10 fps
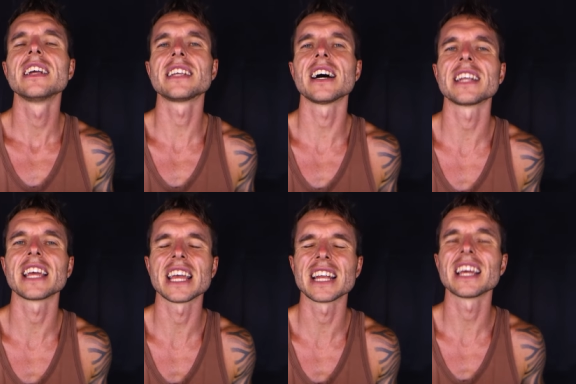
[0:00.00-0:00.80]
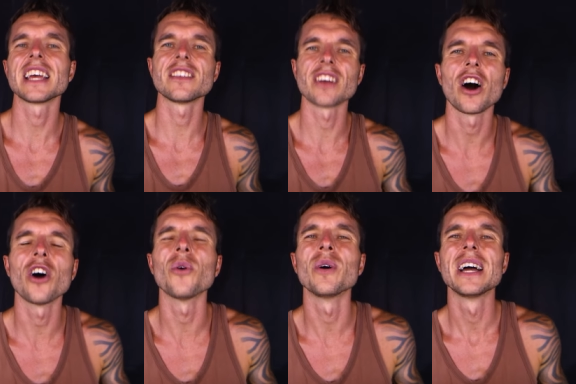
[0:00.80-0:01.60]
done in his
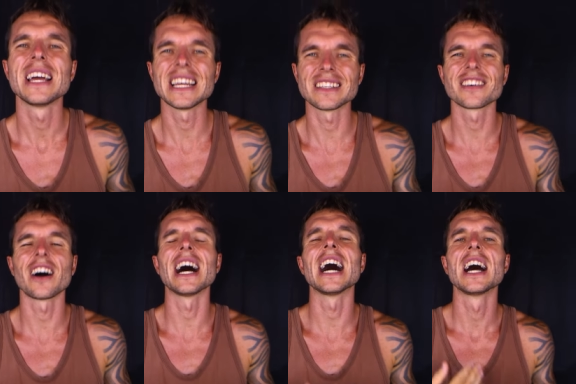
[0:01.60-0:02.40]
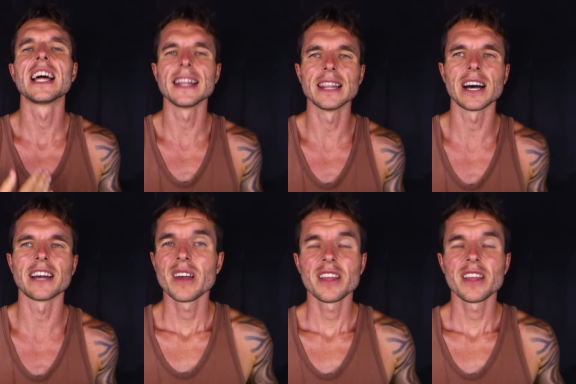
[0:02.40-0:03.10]
whole entire life.